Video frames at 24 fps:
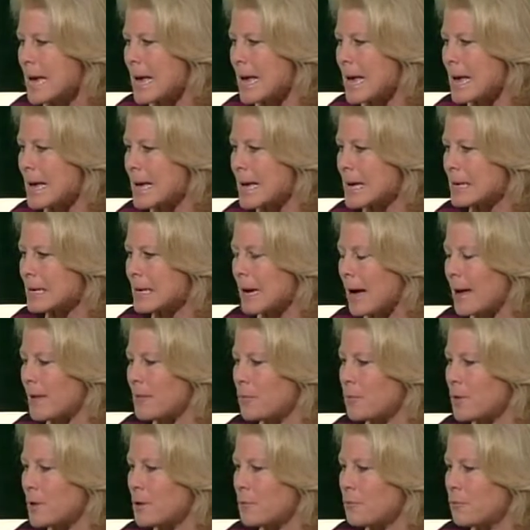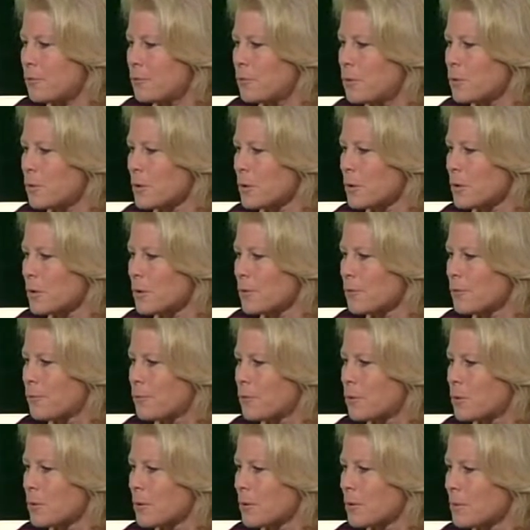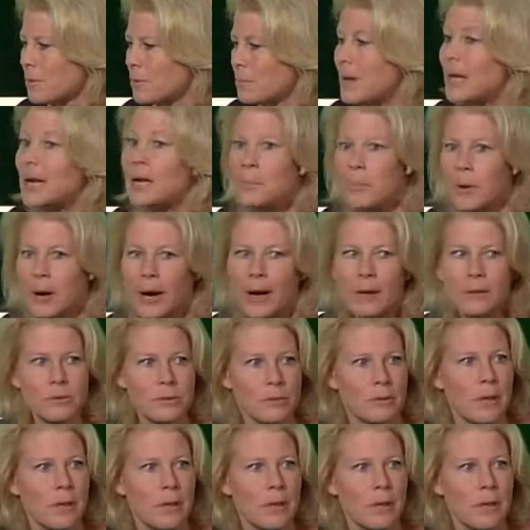And I think for many brands,